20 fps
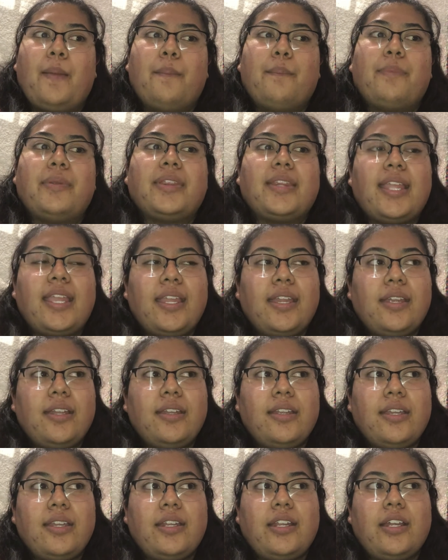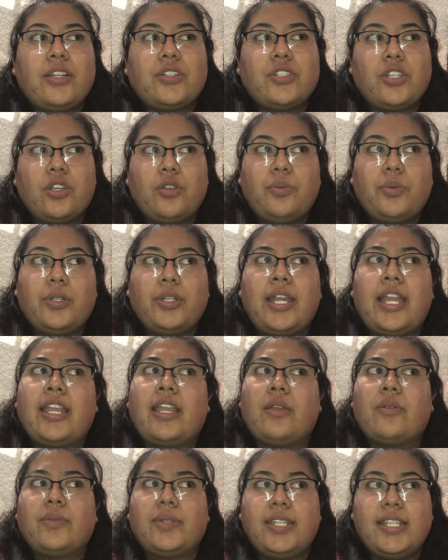But then in October, I
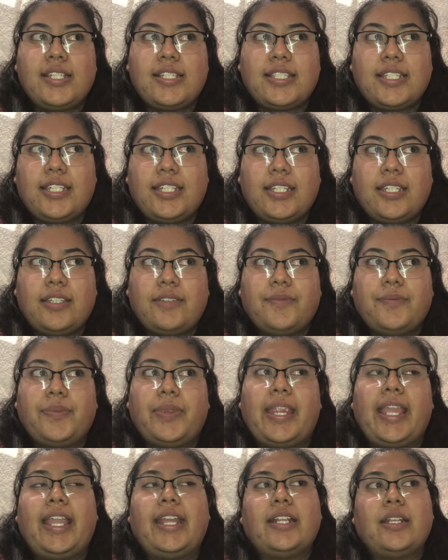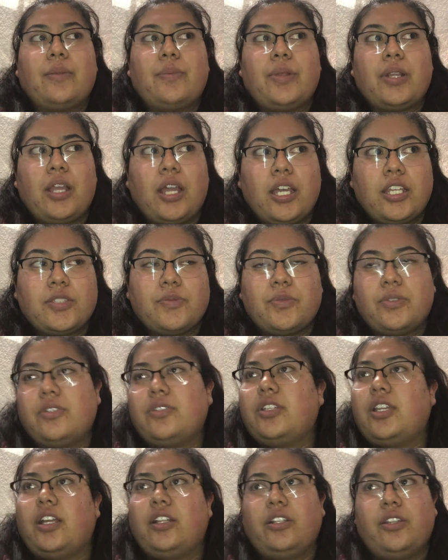got really sick. I ended up in the hospital.
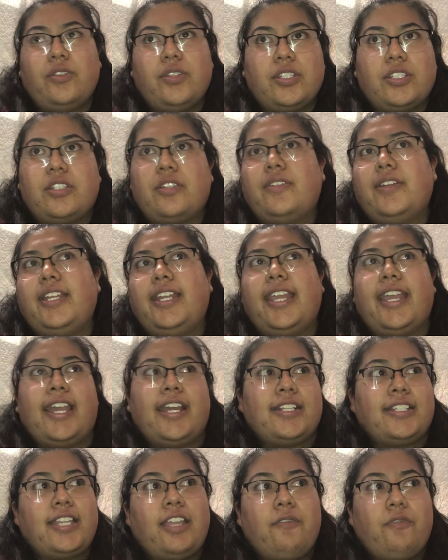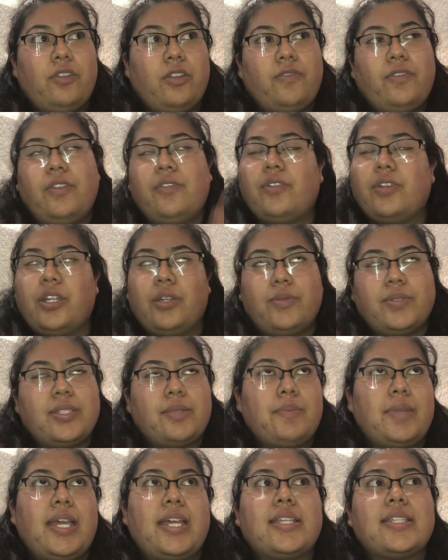Y'all know this already. I had typhoid fever. It was a
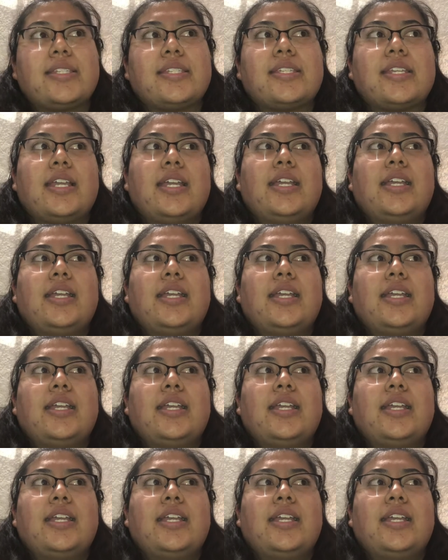mess.